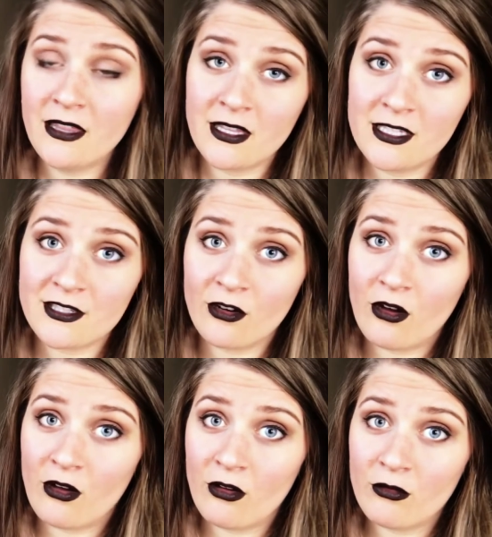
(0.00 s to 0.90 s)
think these are
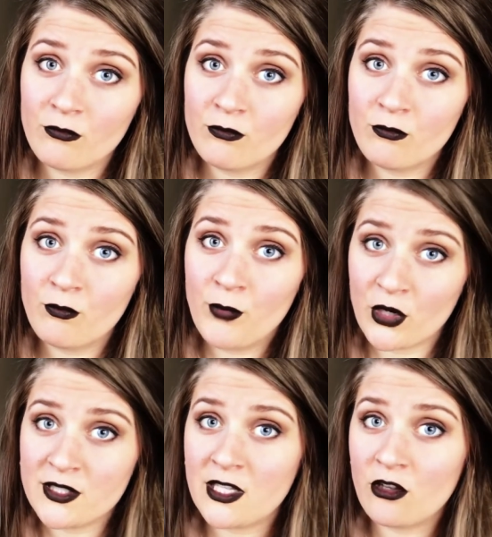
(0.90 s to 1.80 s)
all
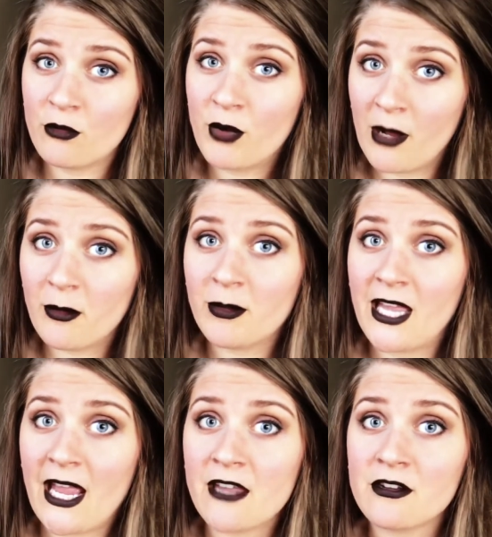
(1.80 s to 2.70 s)
books that you could probably
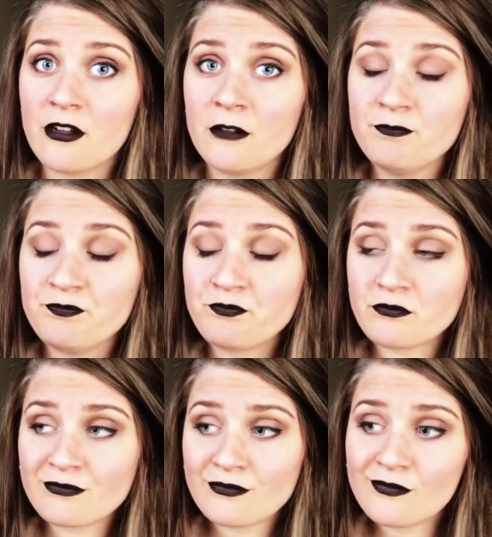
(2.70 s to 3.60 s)
handle.
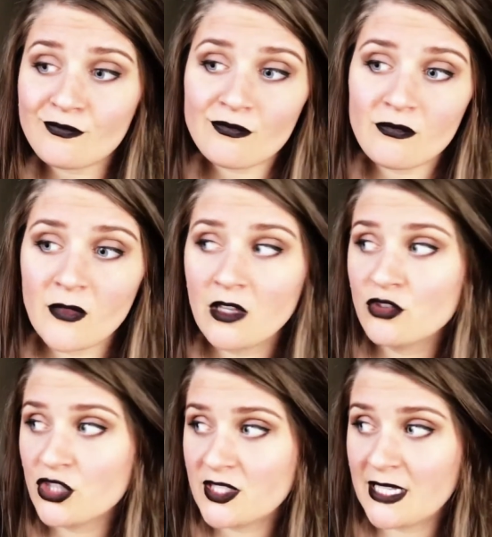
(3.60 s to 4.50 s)

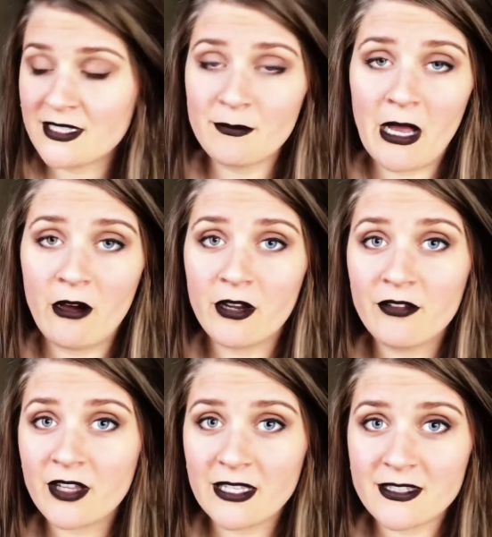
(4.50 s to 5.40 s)
Just test them out.
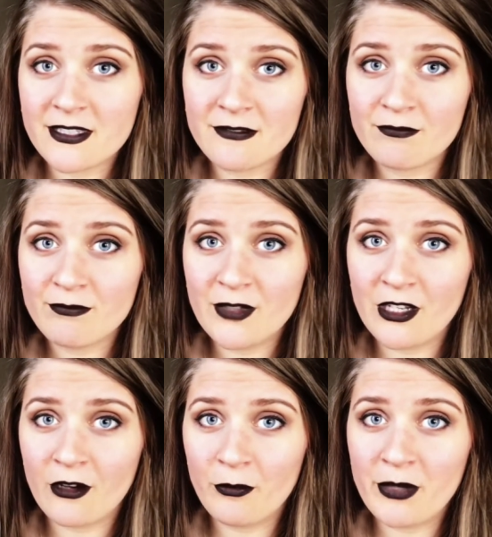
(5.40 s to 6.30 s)
If it gets,
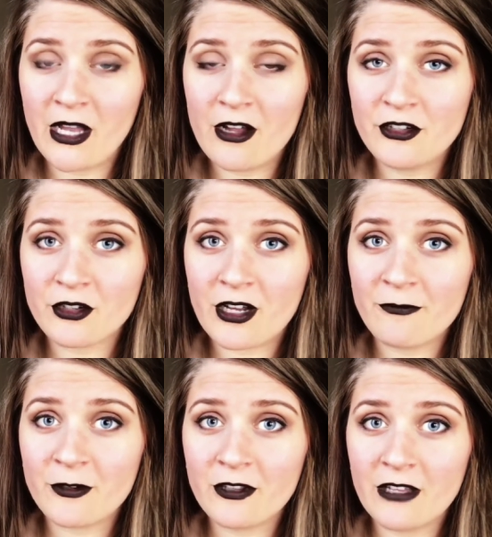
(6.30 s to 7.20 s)
beyond your
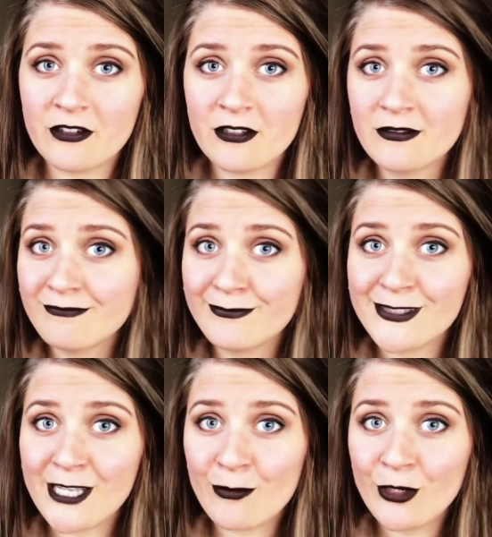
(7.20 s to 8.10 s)
comfort level,
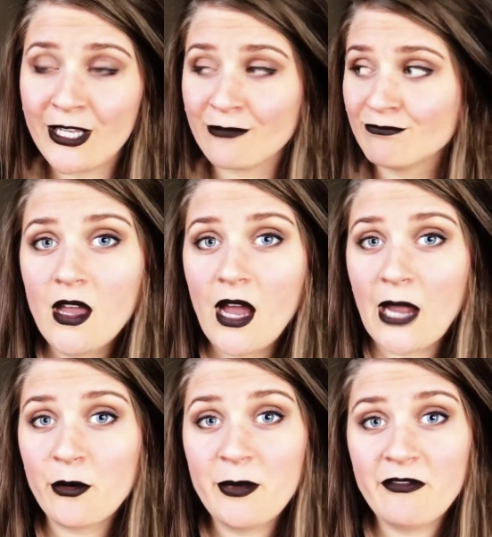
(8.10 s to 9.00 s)
stop reading.
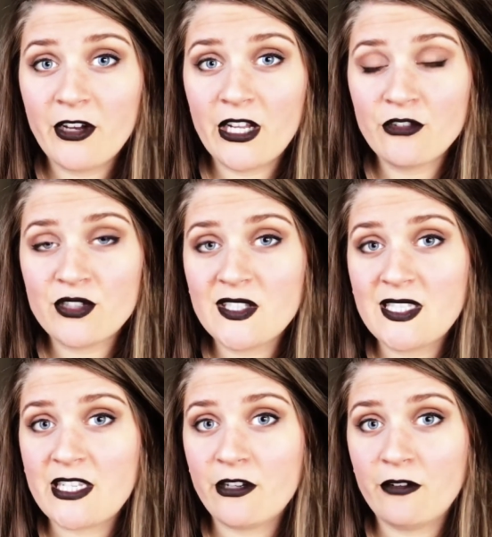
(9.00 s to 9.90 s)
I would be very interested
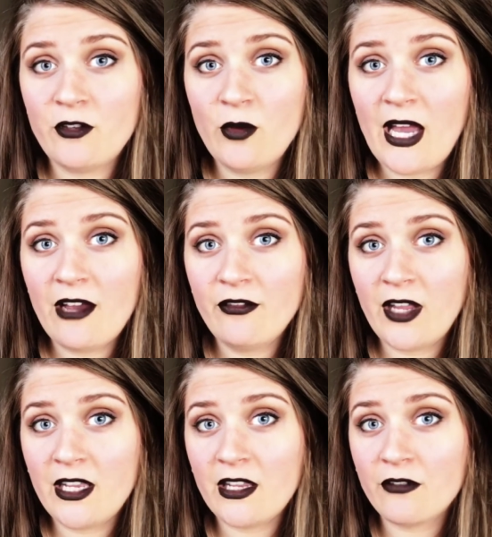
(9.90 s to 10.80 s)
to hear if you have
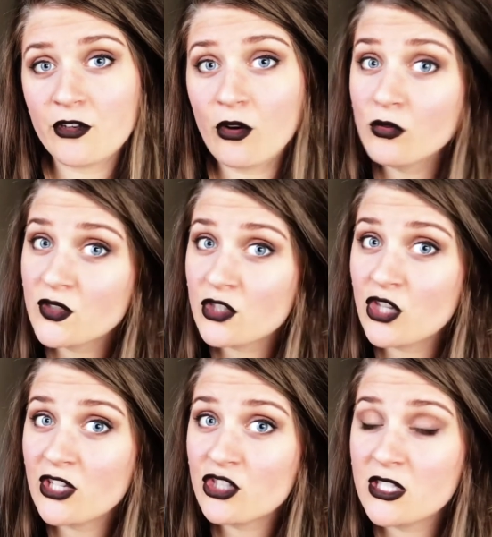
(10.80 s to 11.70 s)
any of your own
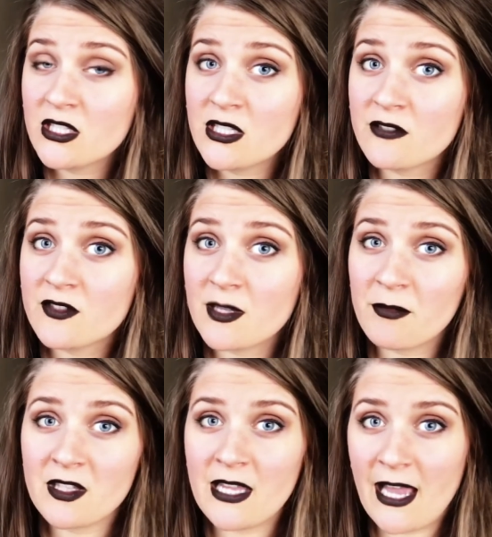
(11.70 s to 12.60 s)
suggestions of
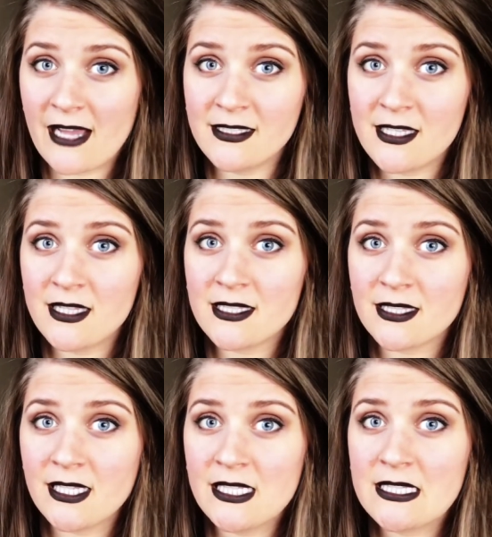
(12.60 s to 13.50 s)
something to add to this
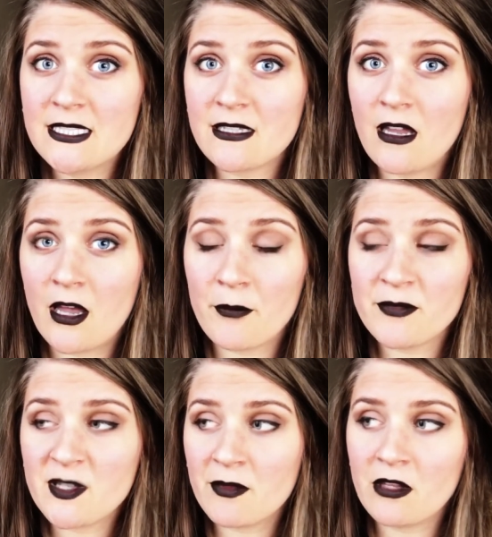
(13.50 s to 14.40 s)
list,
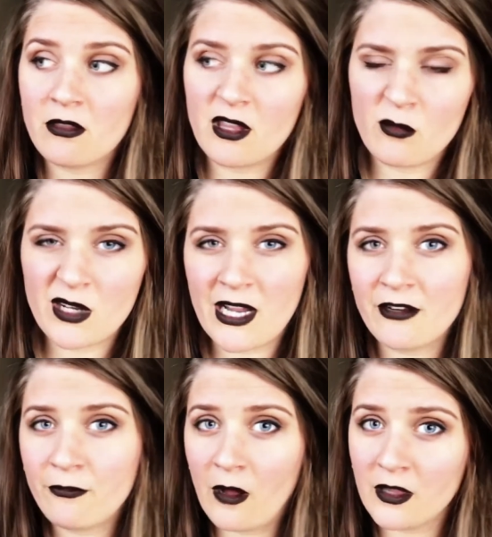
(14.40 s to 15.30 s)
something you think would
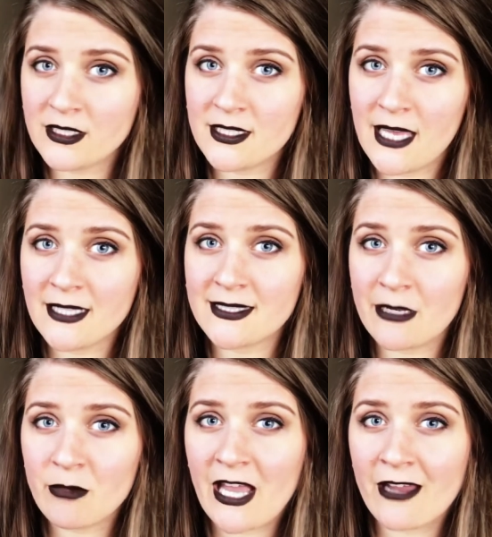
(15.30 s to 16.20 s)
kind of fall into that
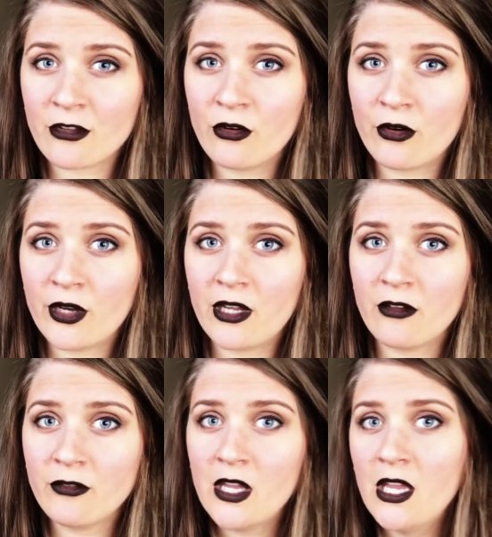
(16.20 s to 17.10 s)
same category
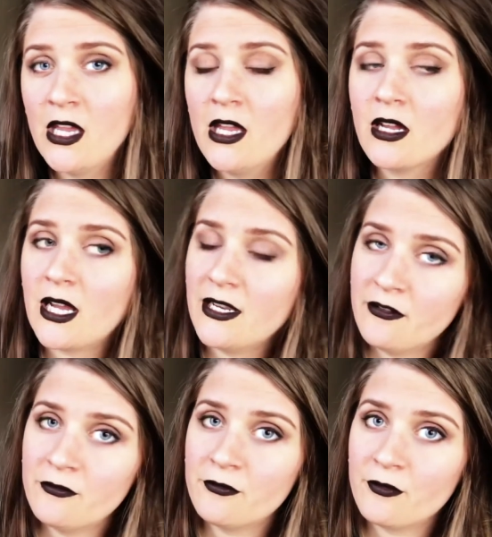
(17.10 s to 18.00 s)
of kind
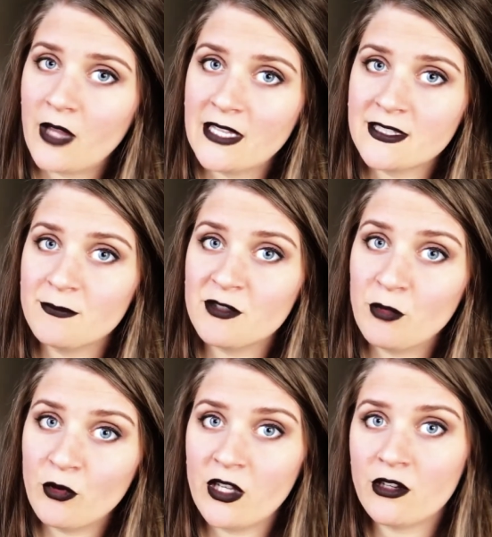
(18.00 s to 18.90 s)
of has some
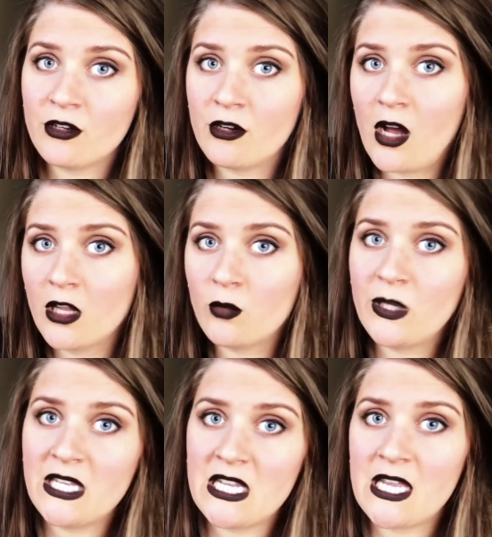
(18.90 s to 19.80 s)
spooky or
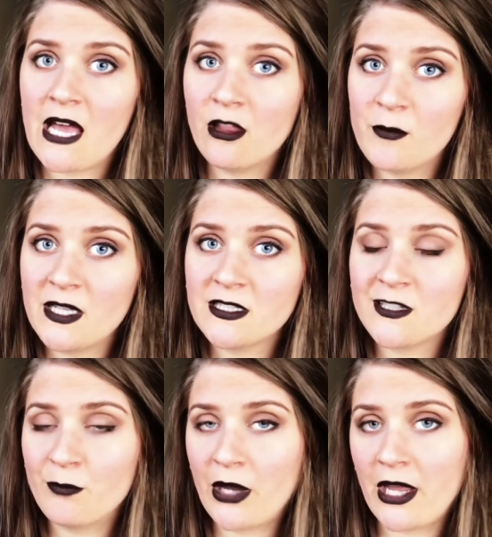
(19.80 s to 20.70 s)
Halloween-y
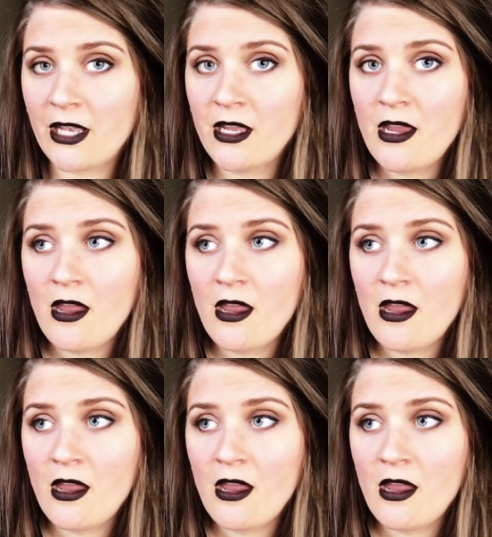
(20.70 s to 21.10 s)
elements, but